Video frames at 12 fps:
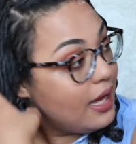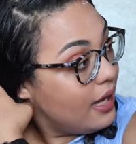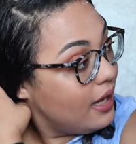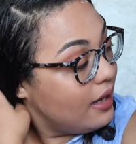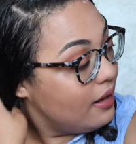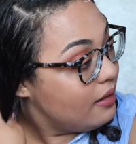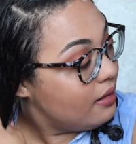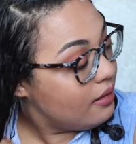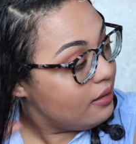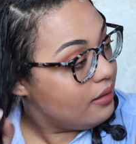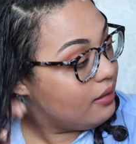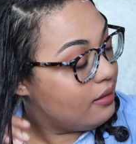And
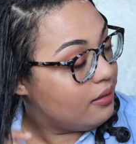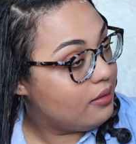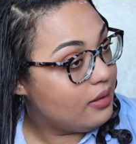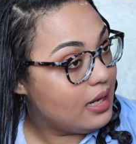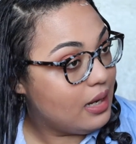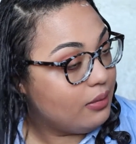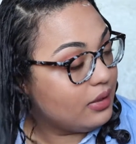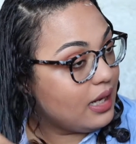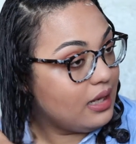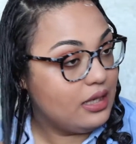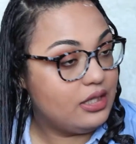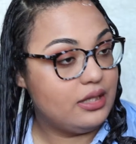I would
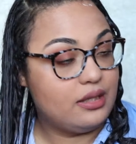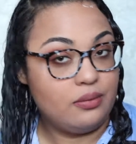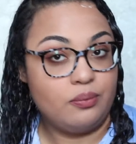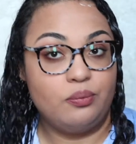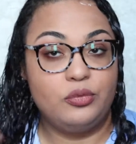kind of just